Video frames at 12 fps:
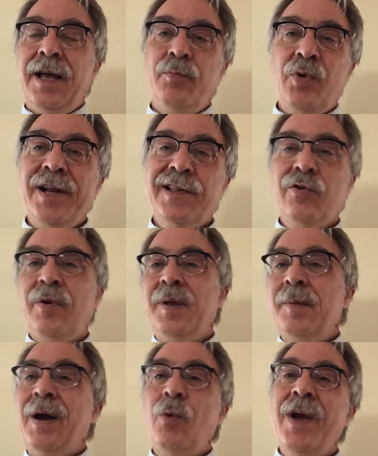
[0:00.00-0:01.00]
and
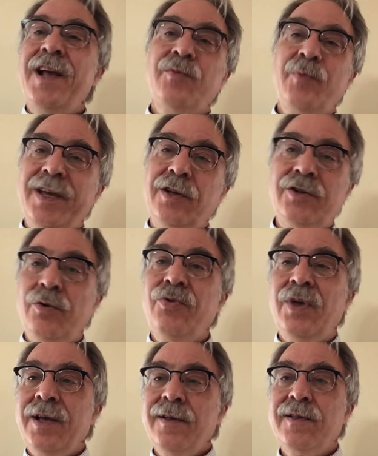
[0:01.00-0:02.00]
brainstorming about ways we can do
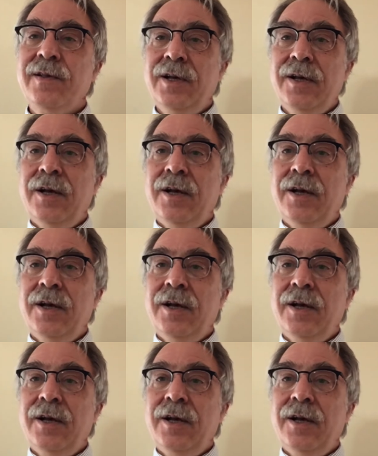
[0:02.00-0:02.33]
things.